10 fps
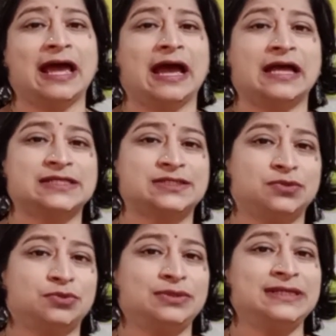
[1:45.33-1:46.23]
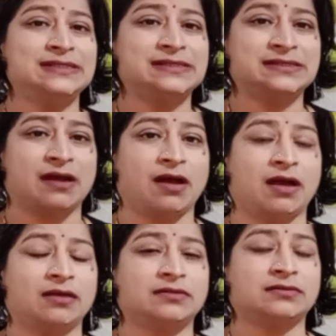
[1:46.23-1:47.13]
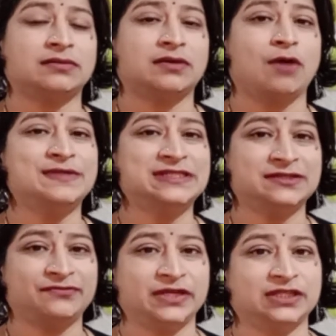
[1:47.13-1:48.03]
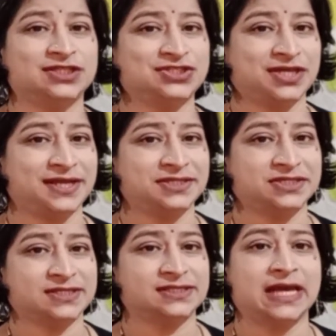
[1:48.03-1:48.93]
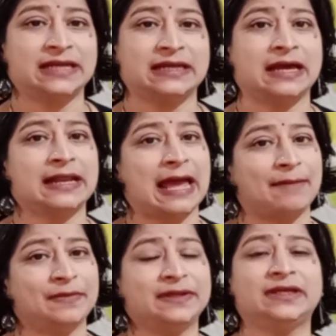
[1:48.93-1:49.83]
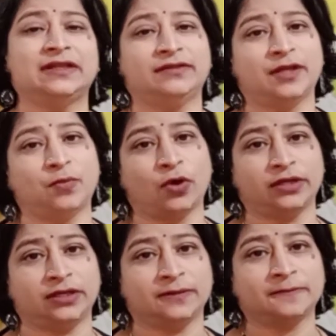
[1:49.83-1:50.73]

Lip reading: slowly start observing the changes that are happening in their body.